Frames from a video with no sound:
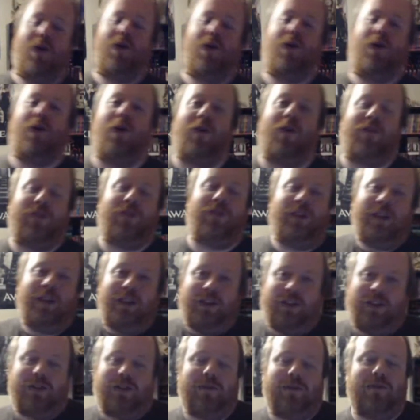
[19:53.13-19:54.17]
Hopefully
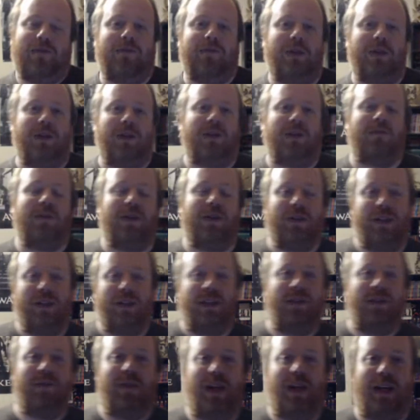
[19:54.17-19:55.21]
your mutant
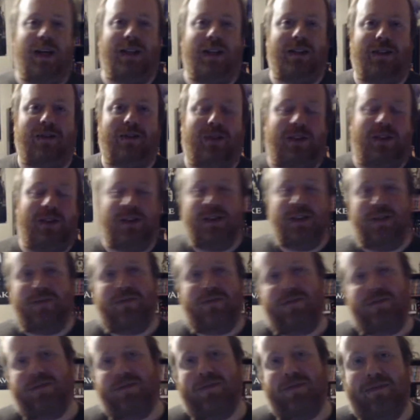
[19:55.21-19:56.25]
ability has good
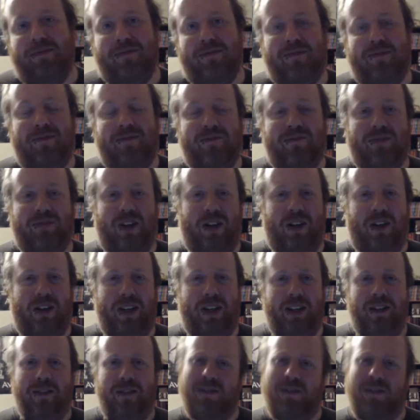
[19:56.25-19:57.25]
targeting.